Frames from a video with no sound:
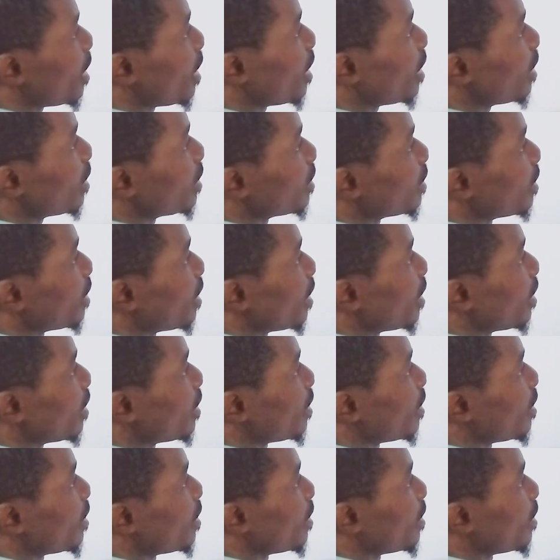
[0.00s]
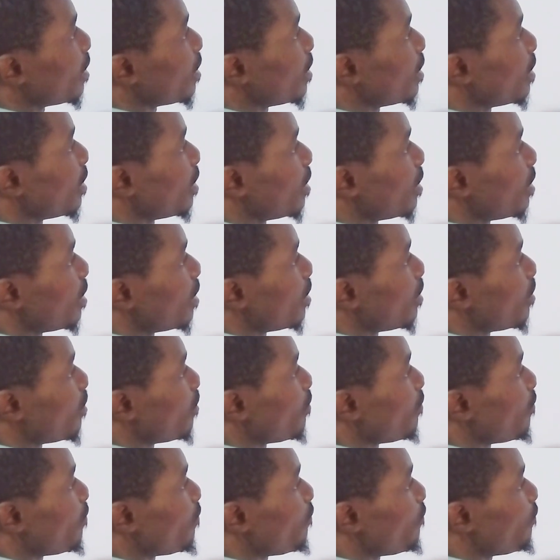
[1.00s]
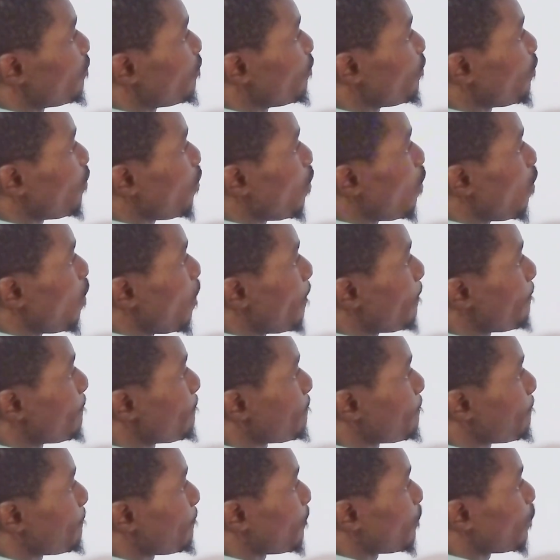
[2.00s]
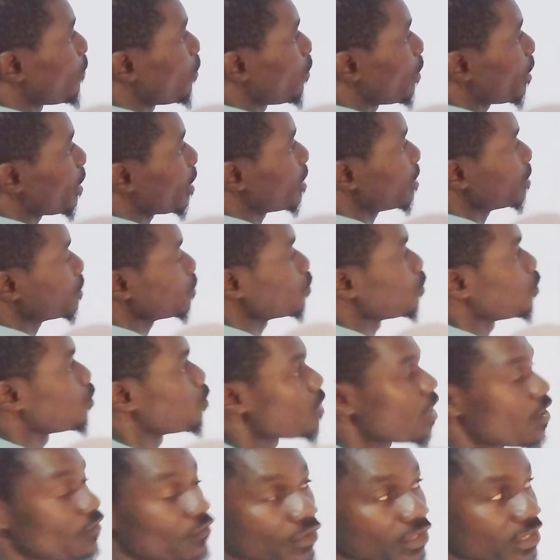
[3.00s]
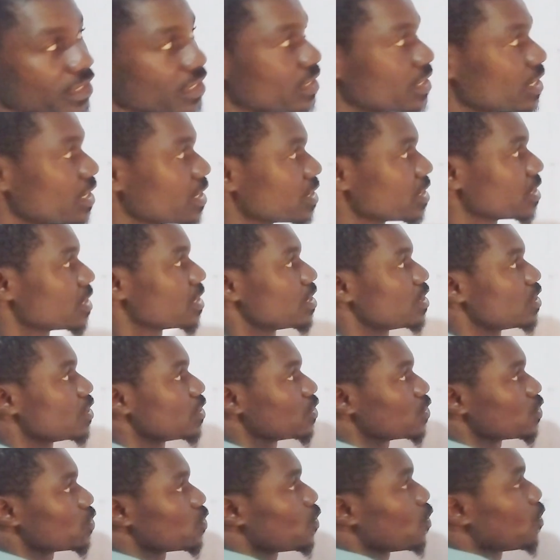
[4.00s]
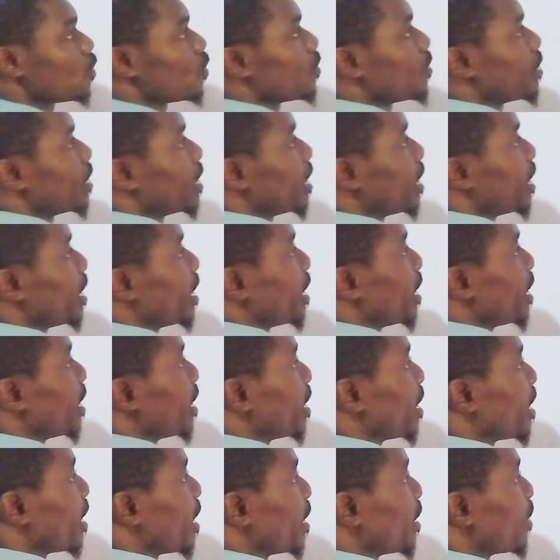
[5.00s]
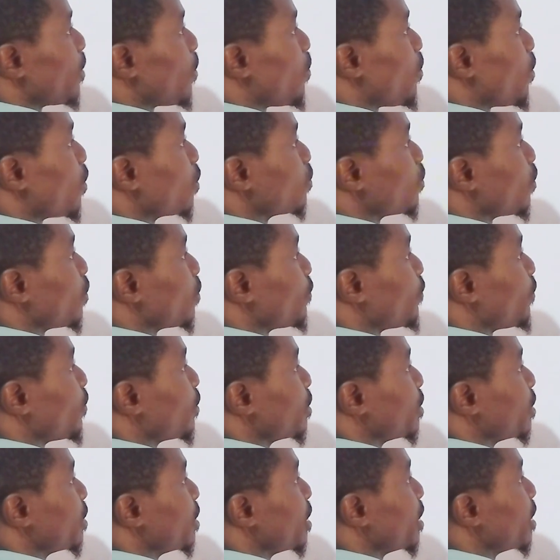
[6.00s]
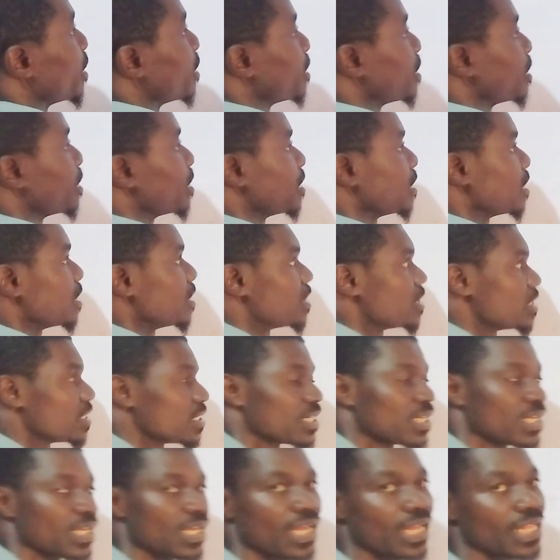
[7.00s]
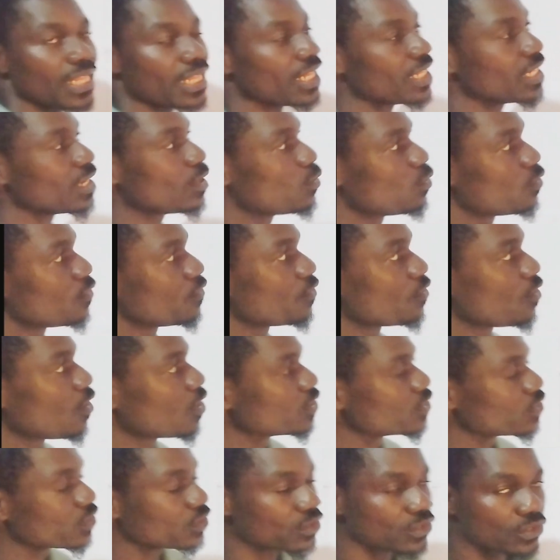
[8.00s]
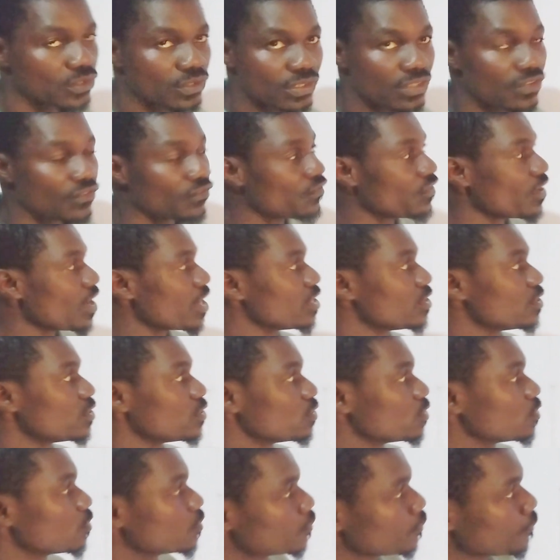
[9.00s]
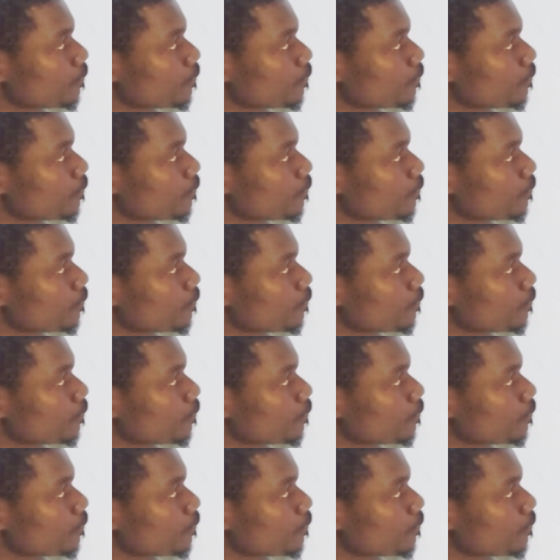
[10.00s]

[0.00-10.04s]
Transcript: and 4. Okay, so we have 48. So A here equals what, 48 degrees. Now that we've gotten the value